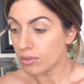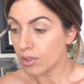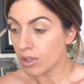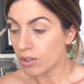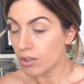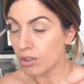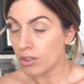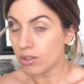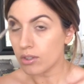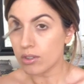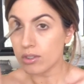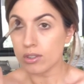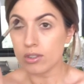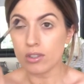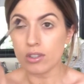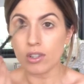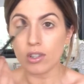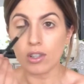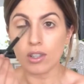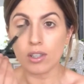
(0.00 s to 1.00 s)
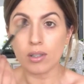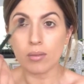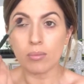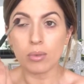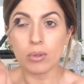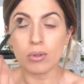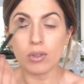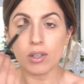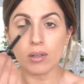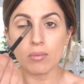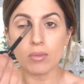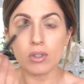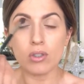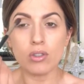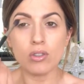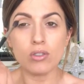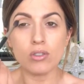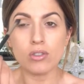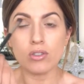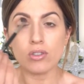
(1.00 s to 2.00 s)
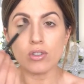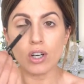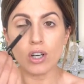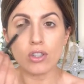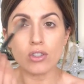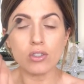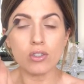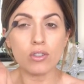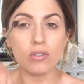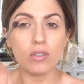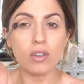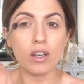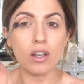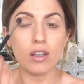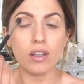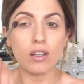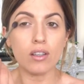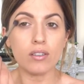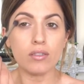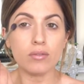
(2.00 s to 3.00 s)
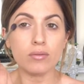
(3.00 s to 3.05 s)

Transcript: And you can just slowly build up the concentration of colour.